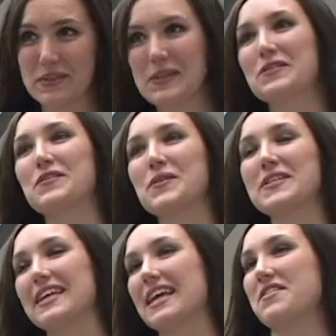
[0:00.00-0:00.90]
We'll look forward
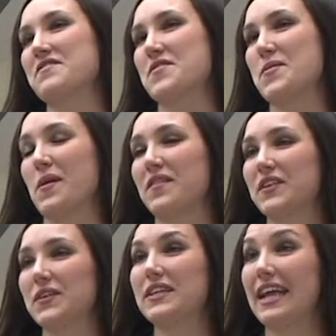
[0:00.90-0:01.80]
to hearing from you after
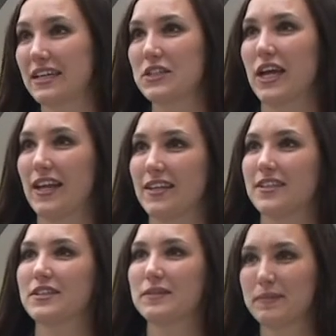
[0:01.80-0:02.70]
your next challenge.